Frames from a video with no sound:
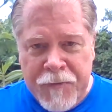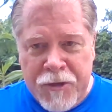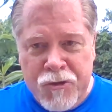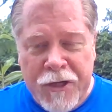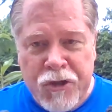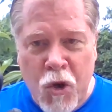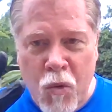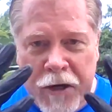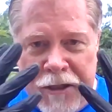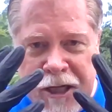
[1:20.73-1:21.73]
So I don't
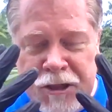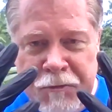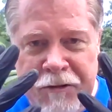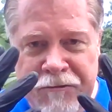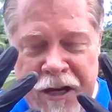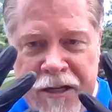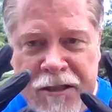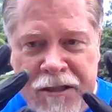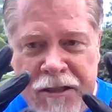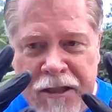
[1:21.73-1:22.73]
want to touch my
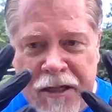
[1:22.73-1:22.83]
face.